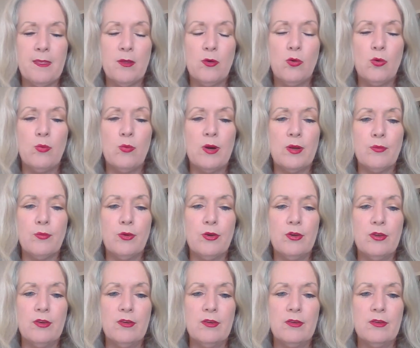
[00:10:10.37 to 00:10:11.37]
or one
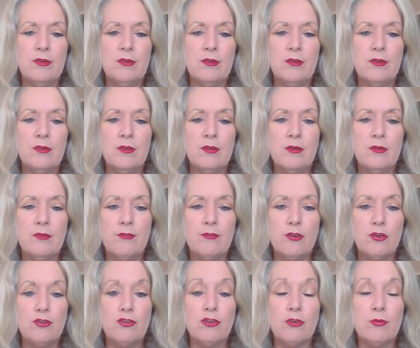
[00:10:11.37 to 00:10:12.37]
word,
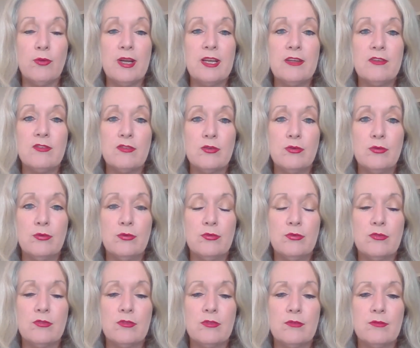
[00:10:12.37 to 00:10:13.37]
Future Ready
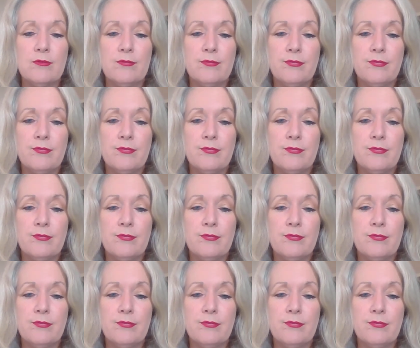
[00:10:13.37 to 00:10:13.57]
Schools,